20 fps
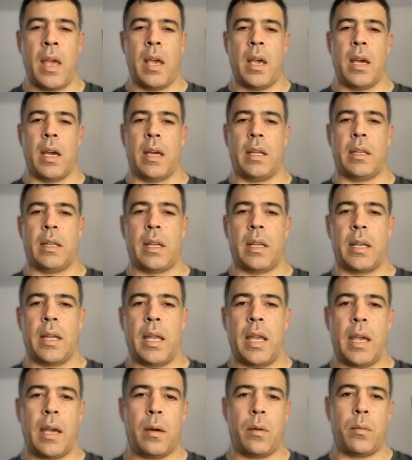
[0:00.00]
And then
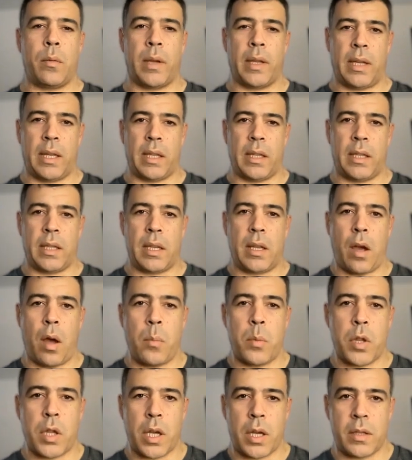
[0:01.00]
here within the
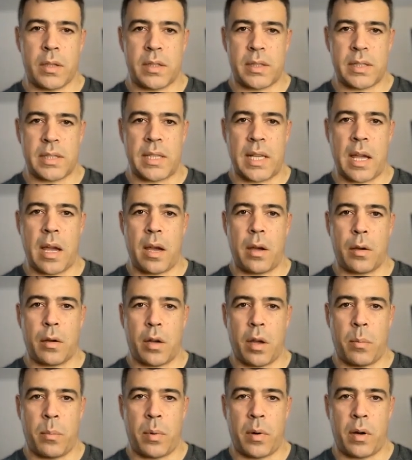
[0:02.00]
options, there are a
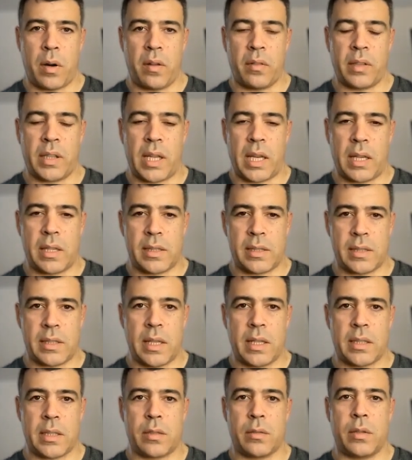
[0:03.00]
couple of things
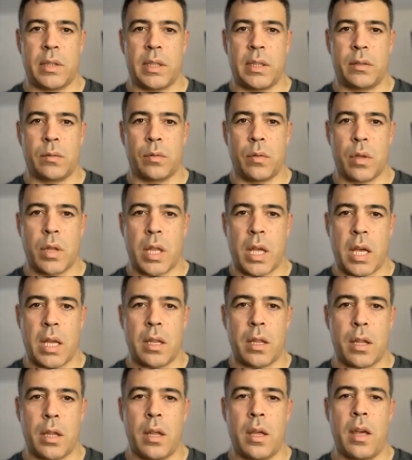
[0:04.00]
that you need to
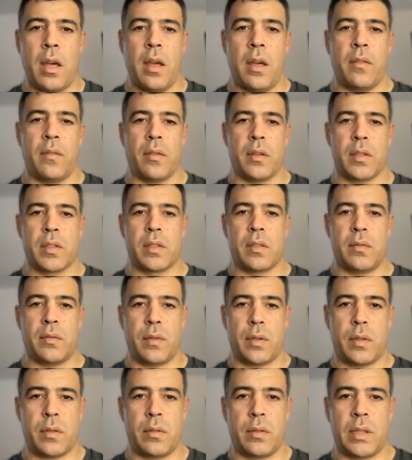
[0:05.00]
change. First of
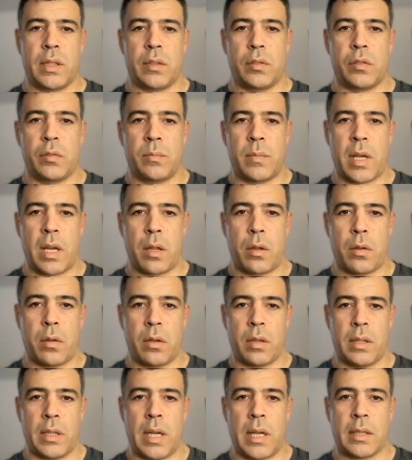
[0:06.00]
all, you need to make
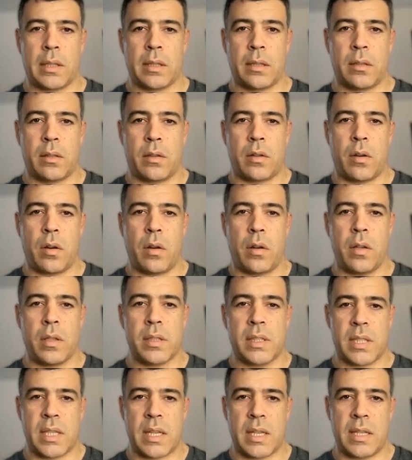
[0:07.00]
sure that
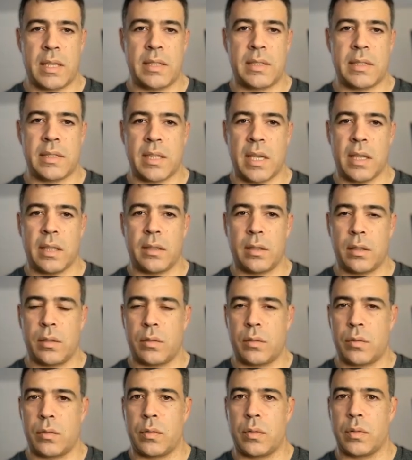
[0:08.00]
course is set
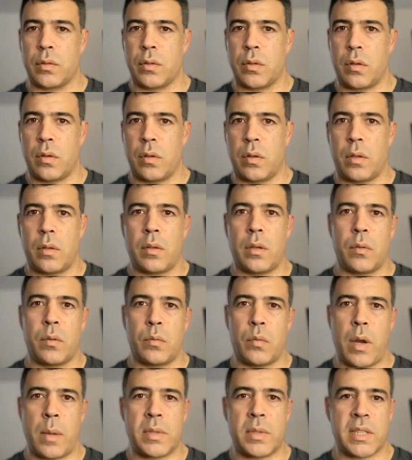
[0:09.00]
to your
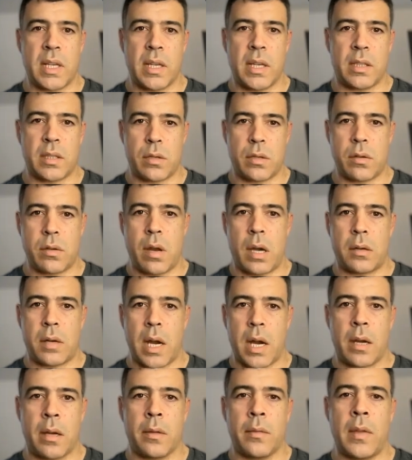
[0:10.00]
website
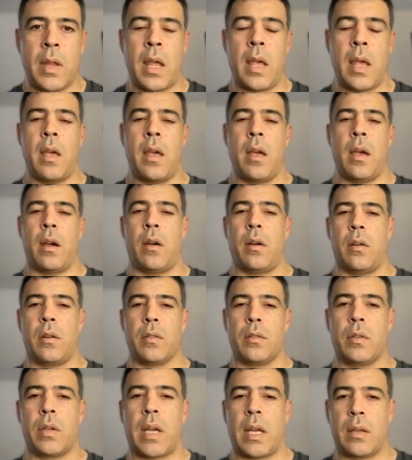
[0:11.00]
URL, or
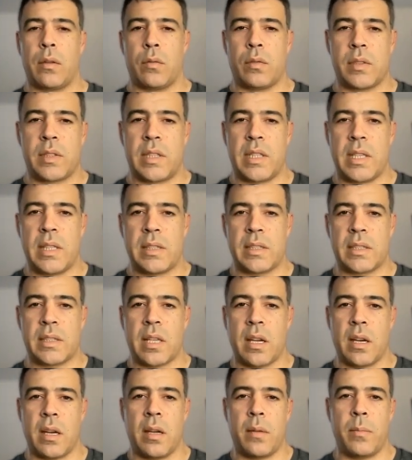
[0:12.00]
you can use the
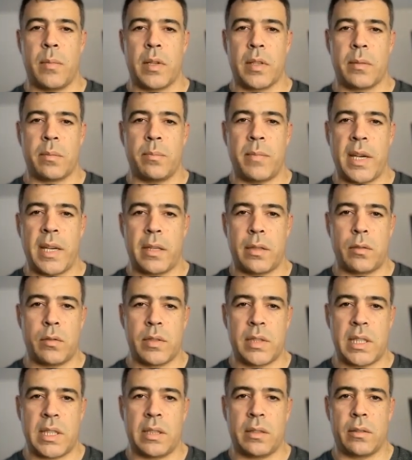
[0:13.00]
star, but by
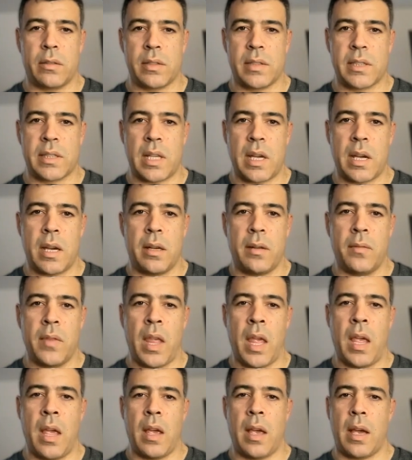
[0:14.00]
using the star,
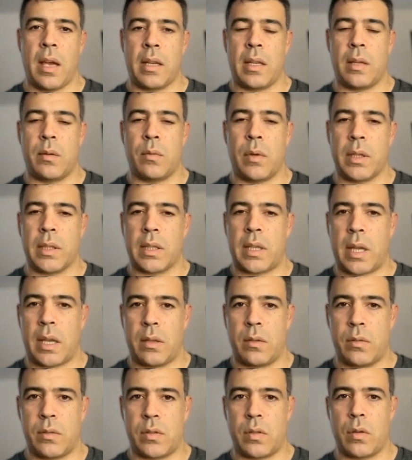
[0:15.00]
anyone
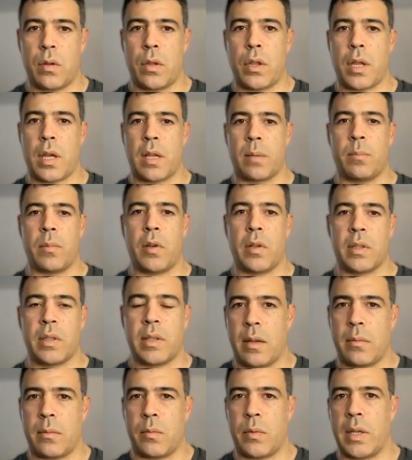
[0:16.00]
can use your chatbot
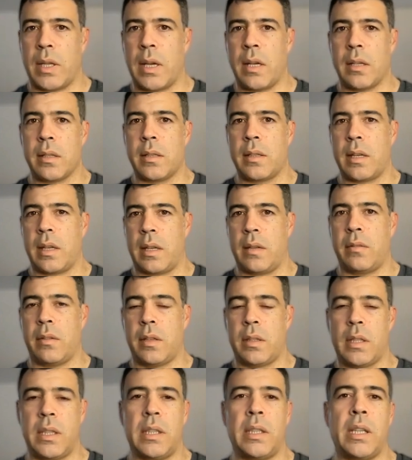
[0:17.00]
without
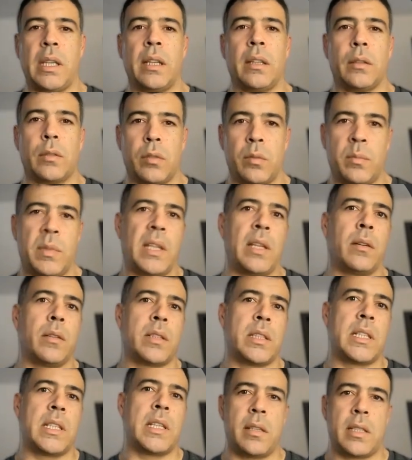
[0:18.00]
even needing to be
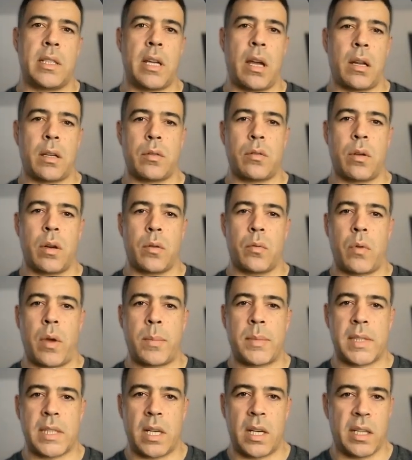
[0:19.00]
on the actual
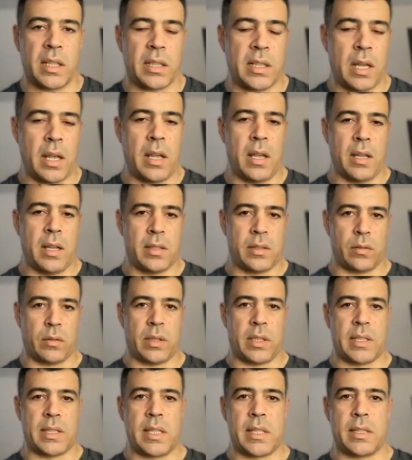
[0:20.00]
website. So
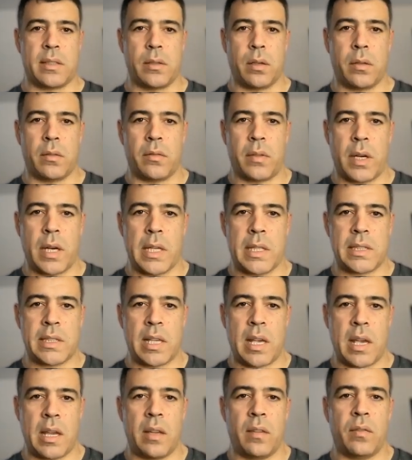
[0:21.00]
this is not really
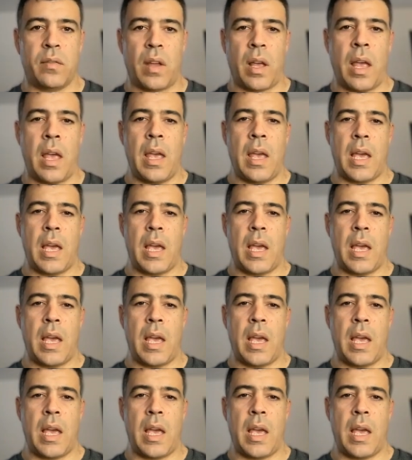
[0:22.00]
safe.